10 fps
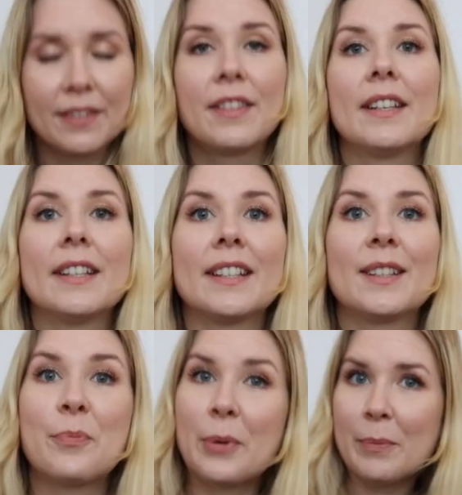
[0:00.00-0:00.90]
The
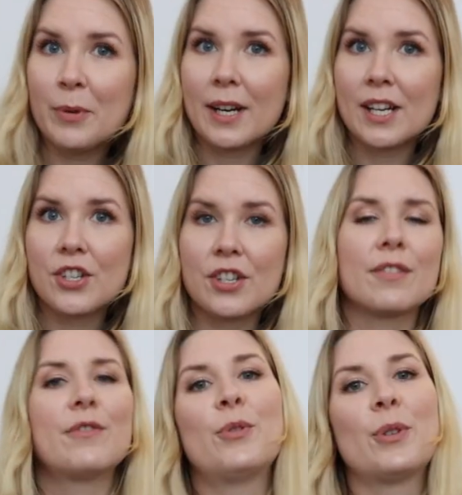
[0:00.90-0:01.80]

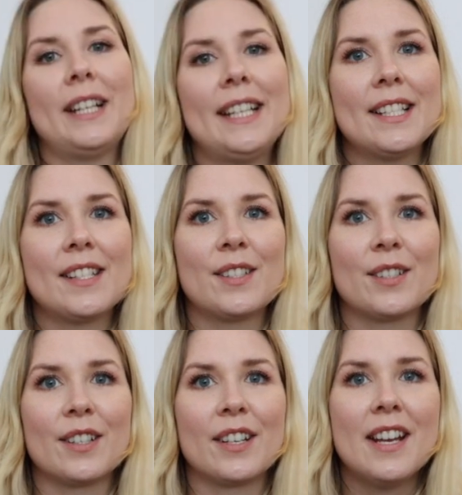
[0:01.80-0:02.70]
preparation for
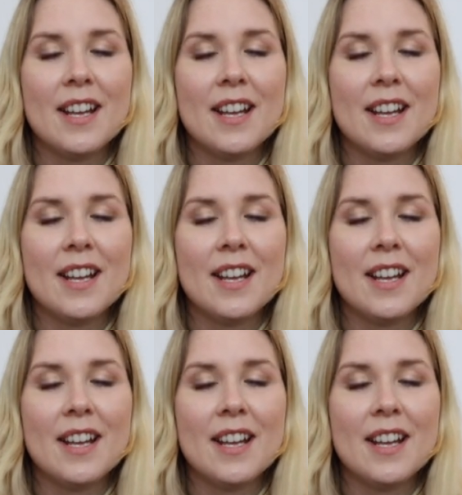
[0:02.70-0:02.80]
Easter